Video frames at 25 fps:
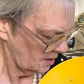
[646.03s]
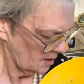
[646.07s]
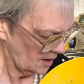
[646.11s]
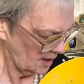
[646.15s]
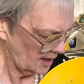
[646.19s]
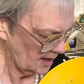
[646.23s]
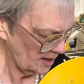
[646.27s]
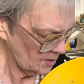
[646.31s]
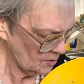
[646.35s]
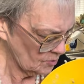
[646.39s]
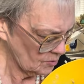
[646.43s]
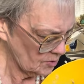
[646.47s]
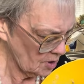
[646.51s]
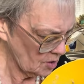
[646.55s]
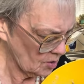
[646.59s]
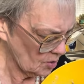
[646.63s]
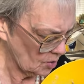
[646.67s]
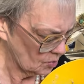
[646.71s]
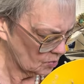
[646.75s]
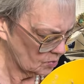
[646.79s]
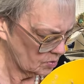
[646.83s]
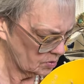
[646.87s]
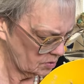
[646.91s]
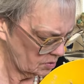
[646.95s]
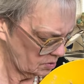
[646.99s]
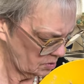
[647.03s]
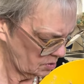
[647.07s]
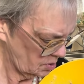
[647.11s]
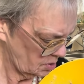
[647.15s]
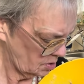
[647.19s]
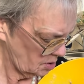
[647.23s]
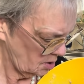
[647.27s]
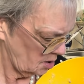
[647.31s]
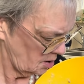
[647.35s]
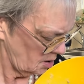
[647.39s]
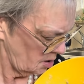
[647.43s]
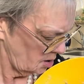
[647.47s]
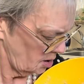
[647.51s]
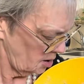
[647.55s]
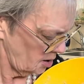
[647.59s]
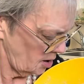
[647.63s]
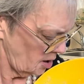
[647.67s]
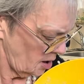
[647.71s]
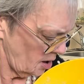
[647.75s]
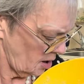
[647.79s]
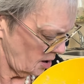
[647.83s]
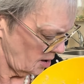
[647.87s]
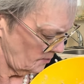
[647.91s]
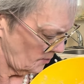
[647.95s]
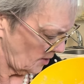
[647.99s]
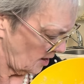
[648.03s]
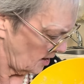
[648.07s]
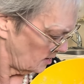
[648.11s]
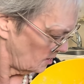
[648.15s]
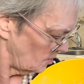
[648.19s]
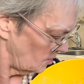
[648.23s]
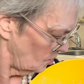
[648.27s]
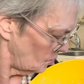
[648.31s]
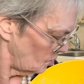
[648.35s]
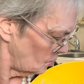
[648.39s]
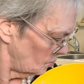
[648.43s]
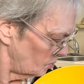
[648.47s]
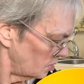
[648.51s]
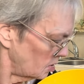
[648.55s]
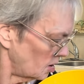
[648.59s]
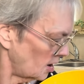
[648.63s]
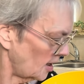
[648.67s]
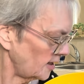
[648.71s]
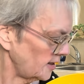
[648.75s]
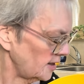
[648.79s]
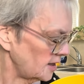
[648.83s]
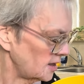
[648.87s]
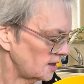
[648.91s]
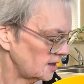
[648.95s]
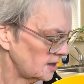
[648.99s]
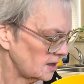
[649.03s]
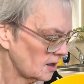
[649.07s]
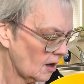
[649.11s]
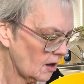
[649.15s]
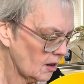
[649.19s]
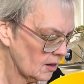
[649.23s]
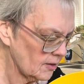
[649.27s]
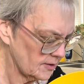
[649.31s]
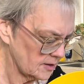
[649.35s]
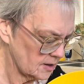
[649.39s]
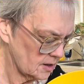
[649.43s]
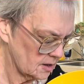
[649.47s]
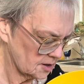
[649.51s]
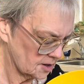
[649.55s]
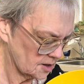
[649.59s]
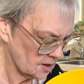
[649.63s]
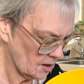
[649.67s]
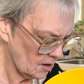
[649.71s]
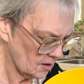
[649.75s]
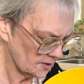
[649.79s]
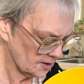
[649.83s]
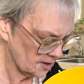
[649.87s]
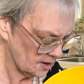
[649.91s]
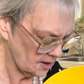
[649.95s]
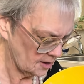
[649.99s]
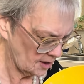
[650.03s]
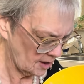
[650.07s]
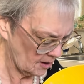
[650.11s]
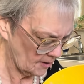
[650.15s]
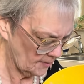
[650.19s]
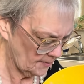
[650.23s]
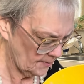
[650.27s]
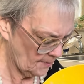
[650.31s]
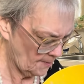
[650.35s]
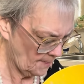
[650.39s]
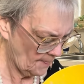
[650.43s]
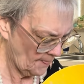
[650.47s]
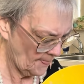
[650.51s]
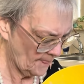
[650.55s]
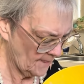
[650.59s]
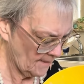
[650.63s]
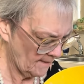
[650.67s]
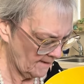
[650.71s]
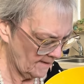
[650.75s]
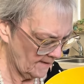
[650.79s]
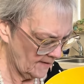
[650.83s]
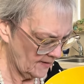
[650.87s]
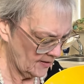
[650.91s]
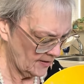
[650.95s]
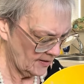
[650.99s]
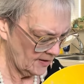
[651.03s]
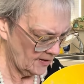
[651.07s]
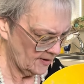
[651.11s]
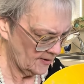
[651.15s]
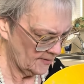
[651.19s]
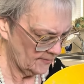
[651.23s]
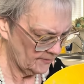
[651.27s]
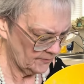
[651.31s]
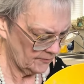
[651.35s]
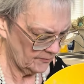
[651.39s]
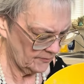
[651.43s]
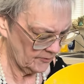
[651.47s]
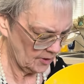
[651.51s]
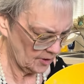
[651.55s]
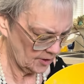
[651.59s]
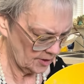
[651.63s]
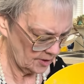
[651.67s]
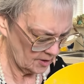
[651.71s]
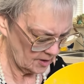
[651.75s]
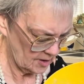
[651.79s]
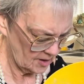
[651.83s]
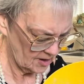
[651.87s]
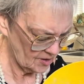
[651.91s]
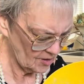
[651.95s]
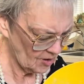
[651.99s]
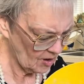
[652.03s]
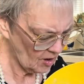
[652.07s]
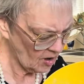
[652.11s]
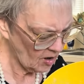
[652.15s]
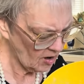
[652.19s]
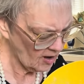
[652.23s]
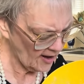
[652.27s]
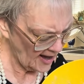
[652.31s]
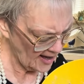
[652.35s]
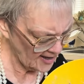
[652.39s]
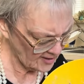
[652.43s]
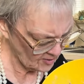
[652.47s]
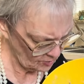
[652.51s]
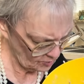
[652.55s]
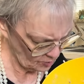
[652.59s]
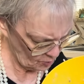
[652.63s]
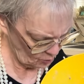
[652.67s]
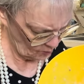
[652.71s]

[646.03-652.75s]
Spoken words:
I don't know. Yeah, ooh, I didn't get all the sauce in there. Very good. Y'all, I don't know